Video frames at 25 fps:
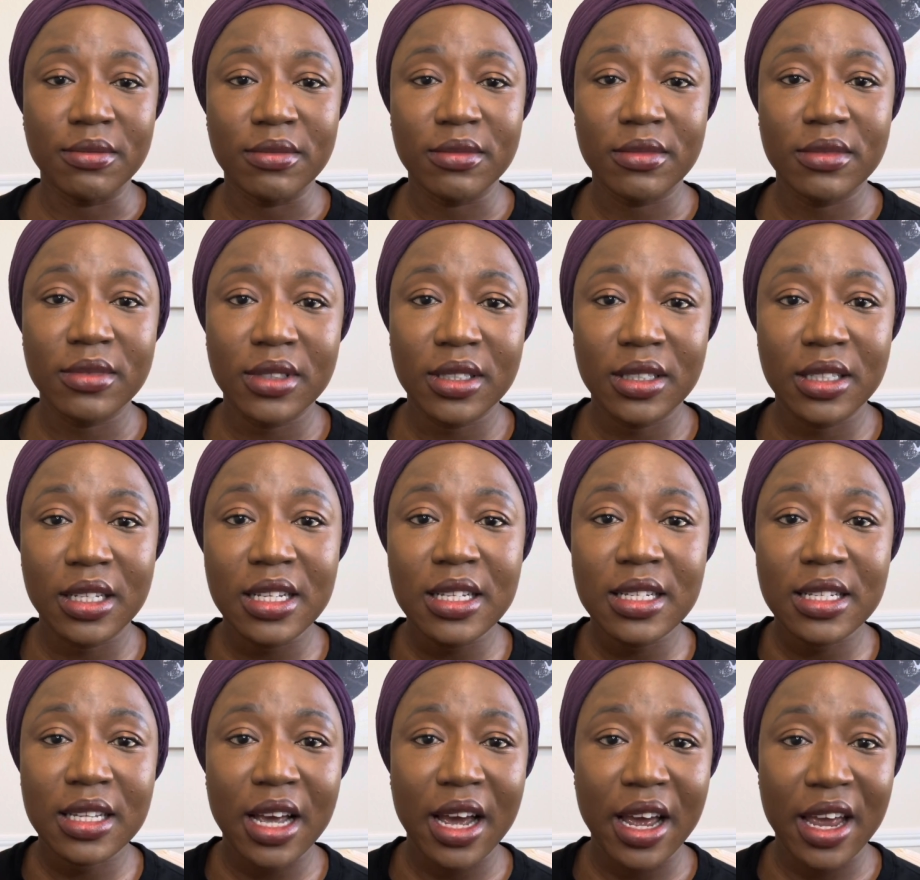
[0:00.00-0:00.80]
this
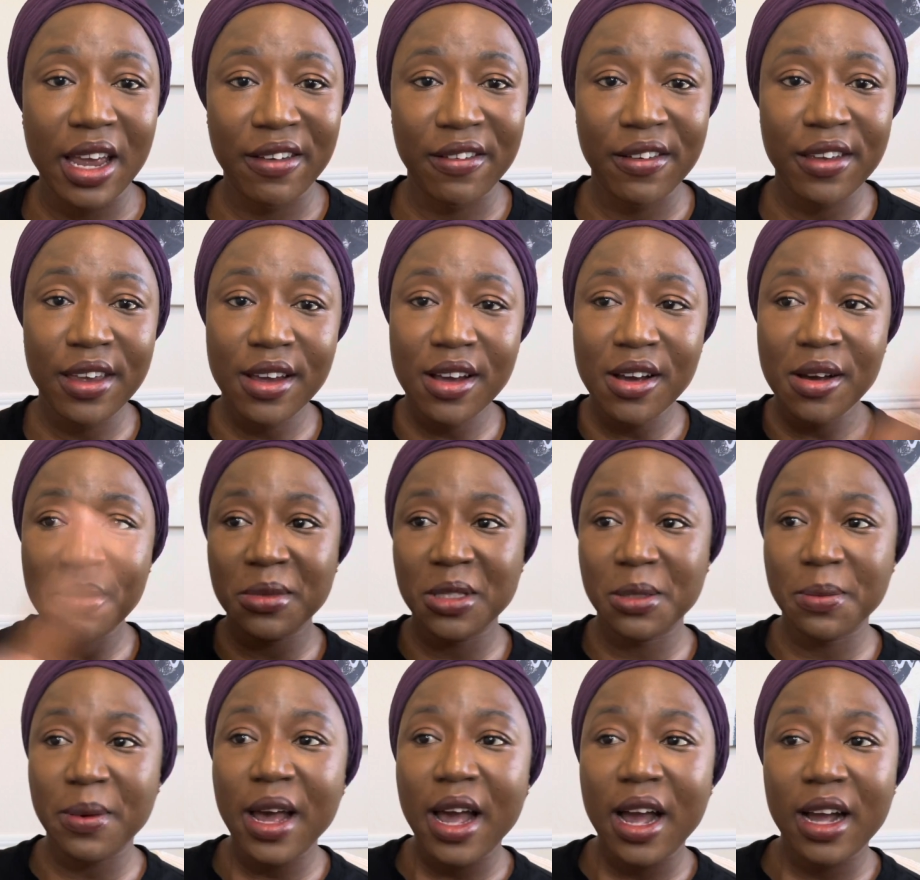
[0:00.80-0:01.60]
guy. If he comes
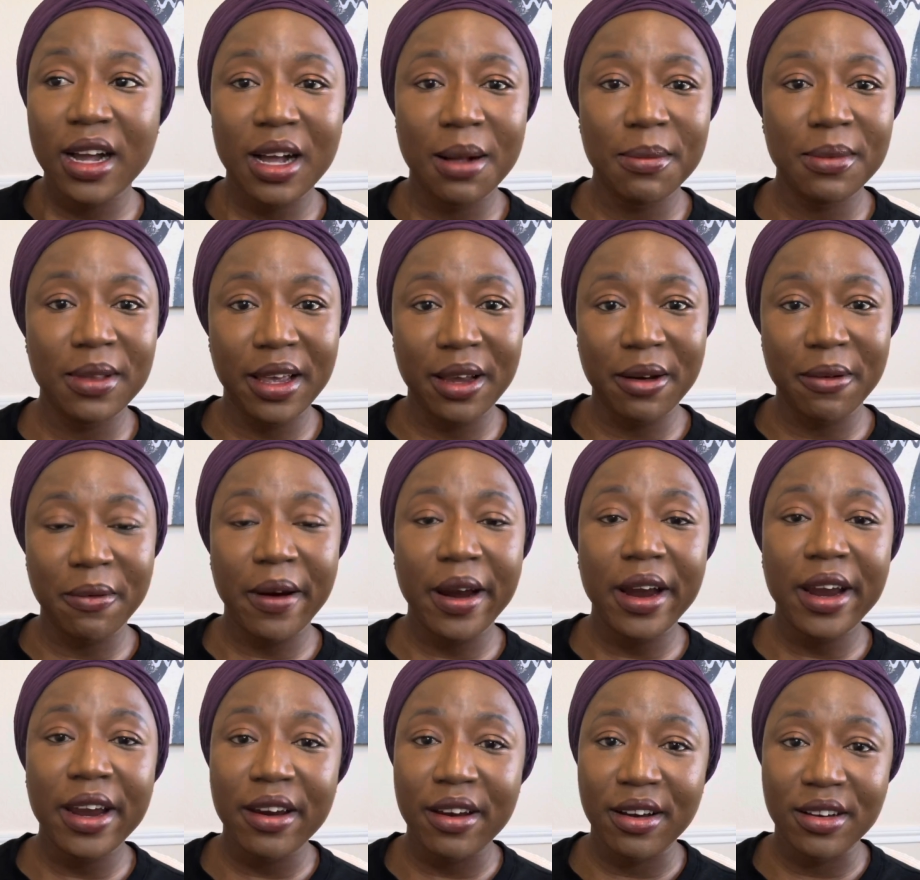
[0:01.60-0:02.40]
back, I'm like, right
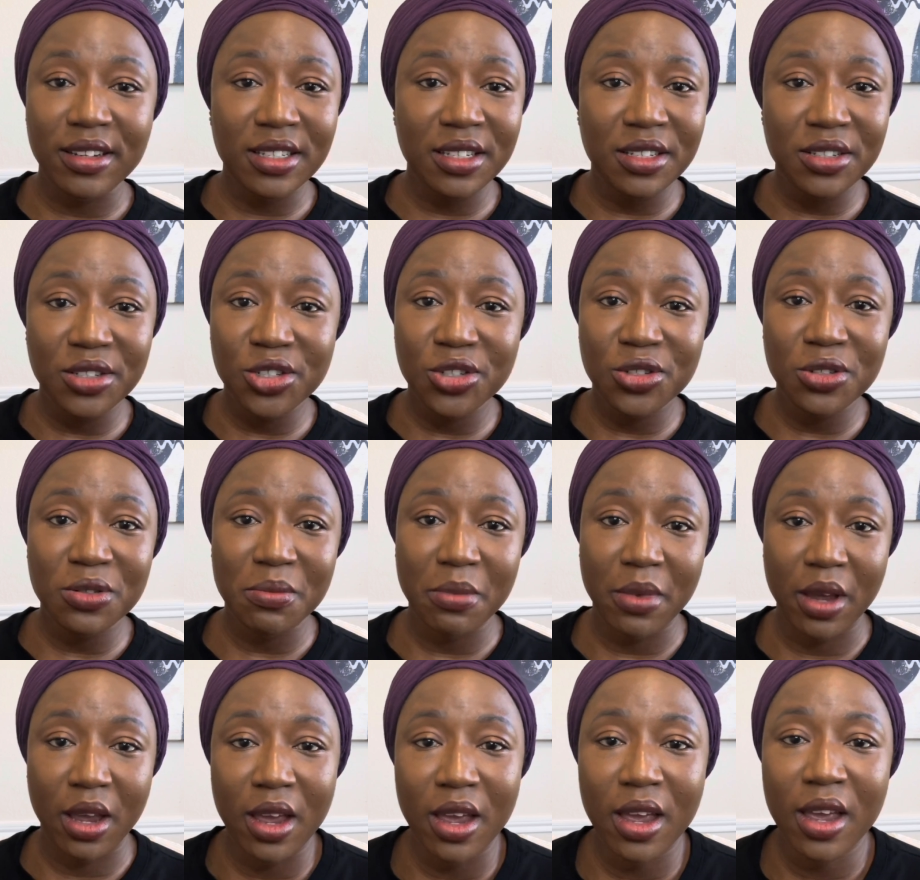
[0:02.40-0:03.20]
here, he's gonna shoot
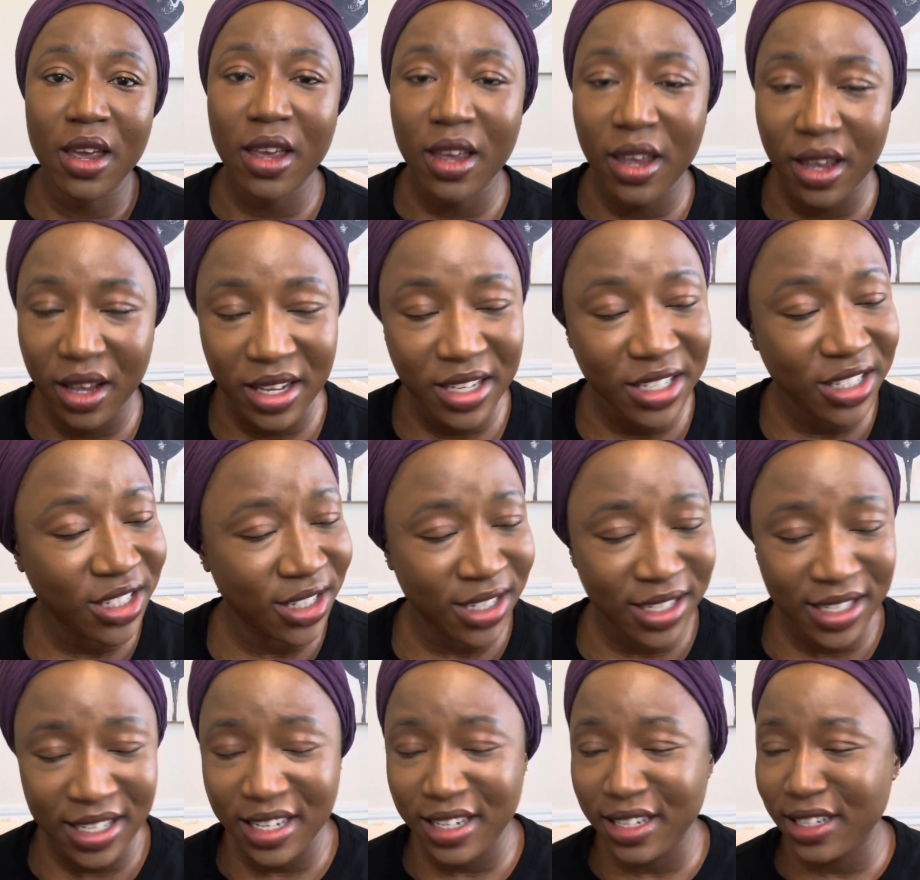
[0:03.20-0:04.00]
me. He's just
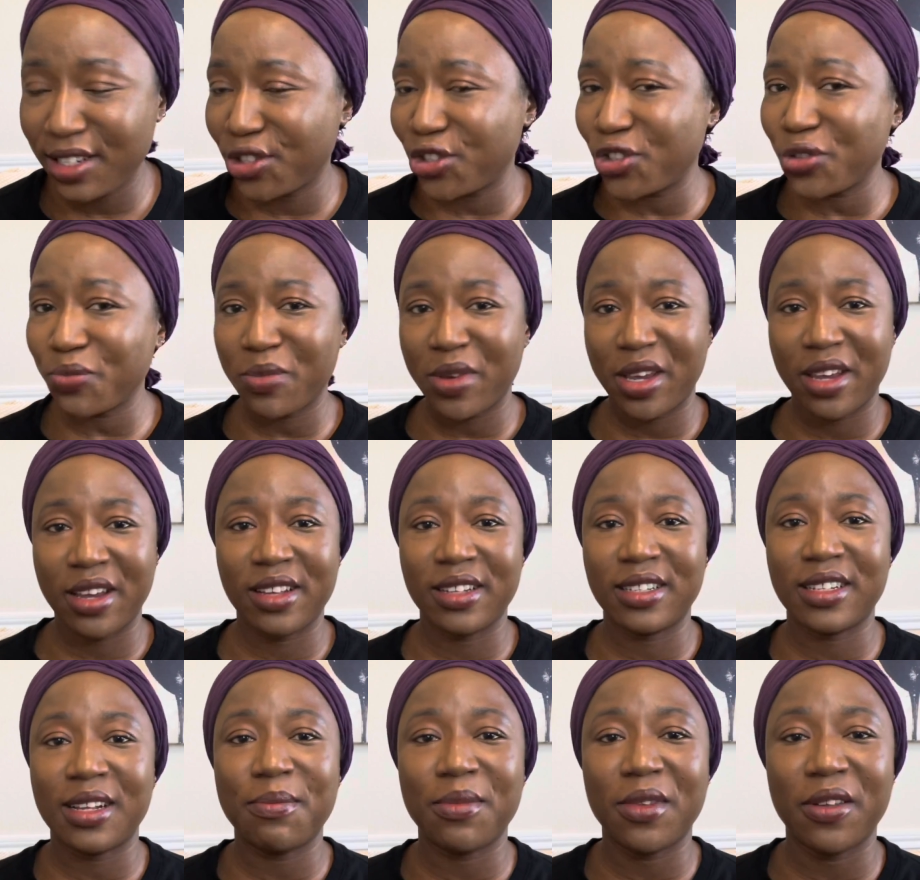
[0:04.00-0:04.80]
gonna shoot me because I'm
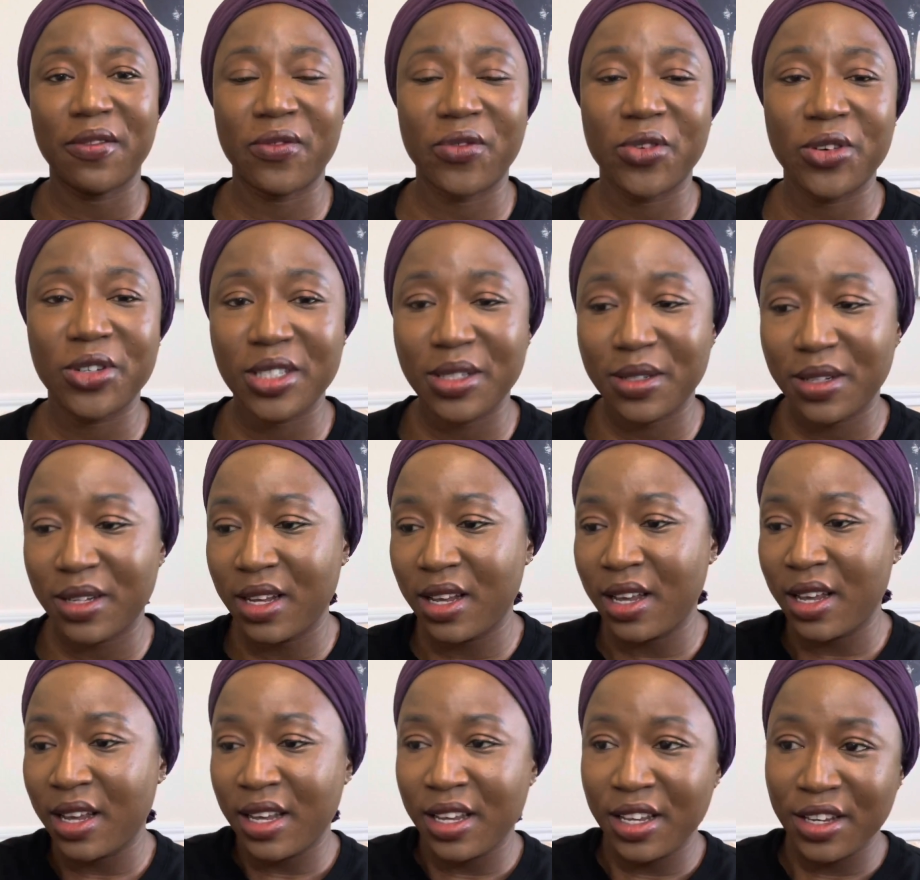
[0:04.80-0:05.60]
the first,
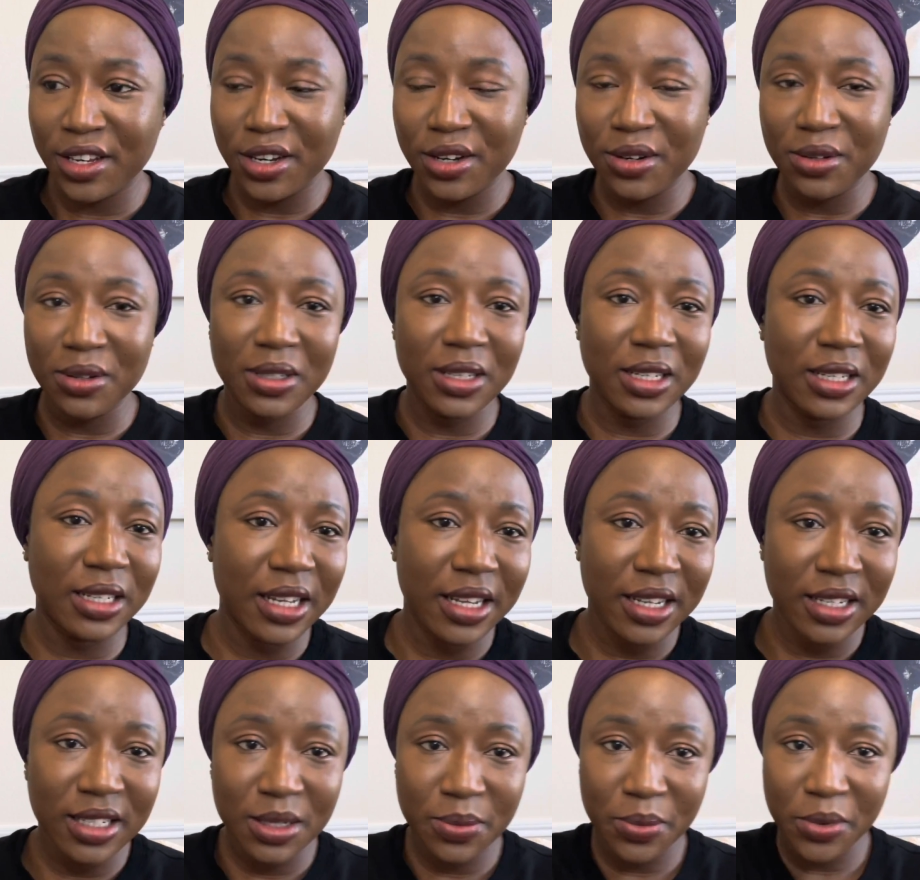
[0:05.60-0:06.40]
the next
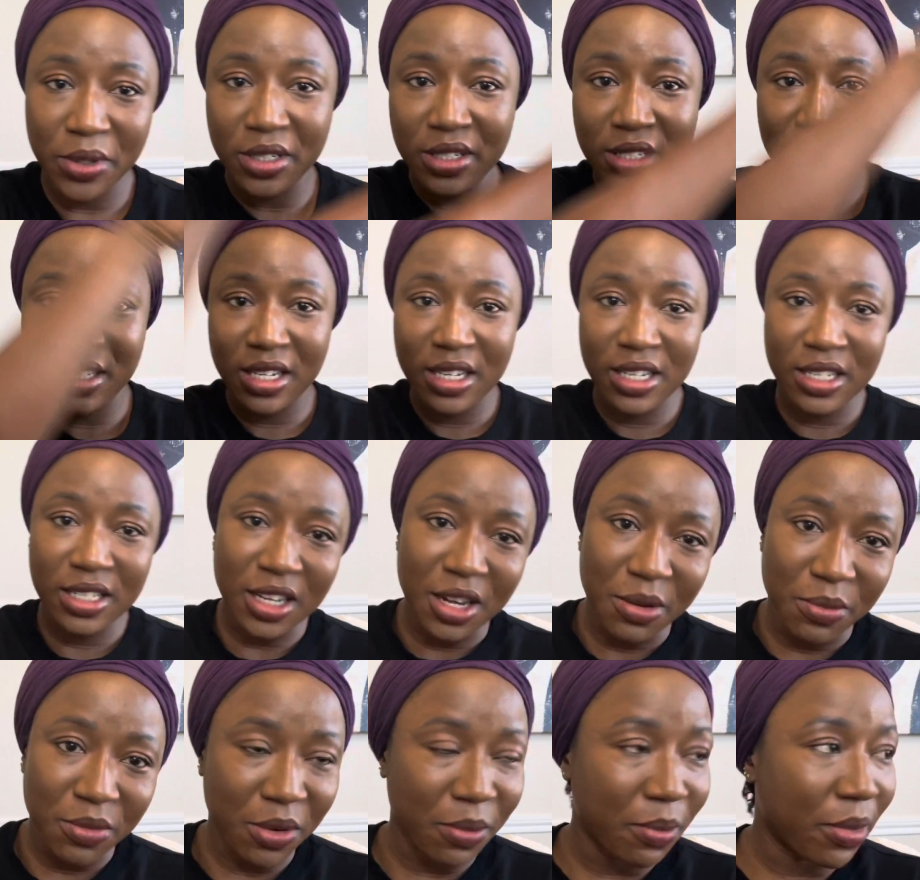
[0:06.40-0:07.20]
person he's
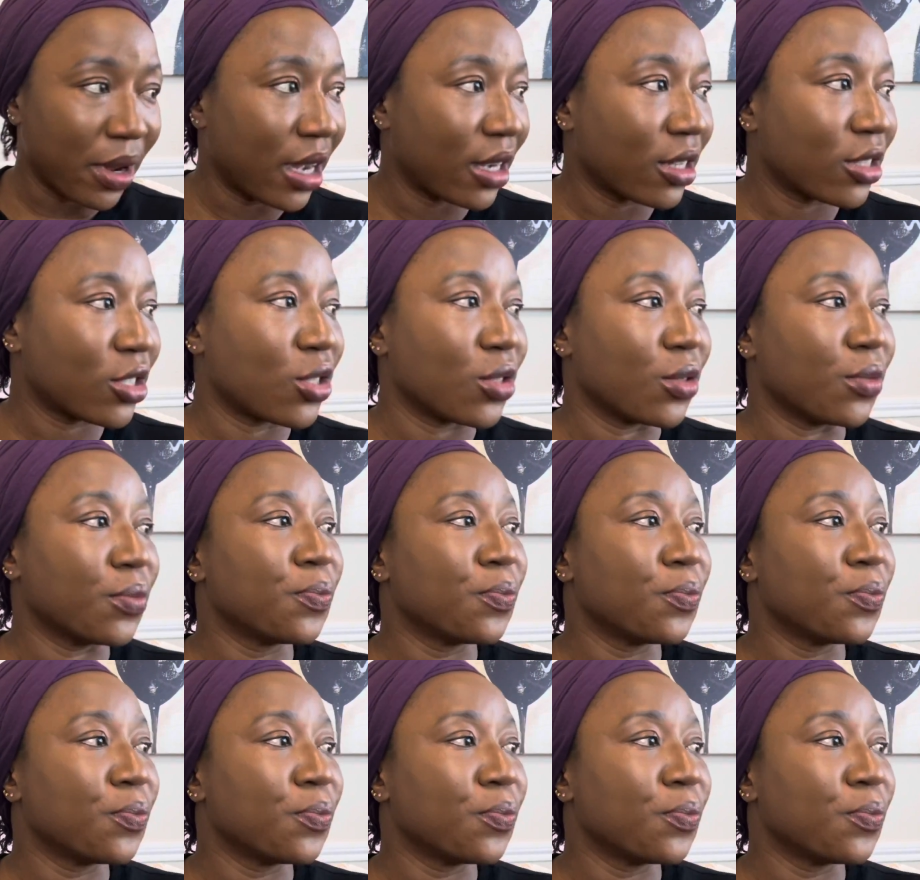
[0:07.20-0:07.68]
coming back to.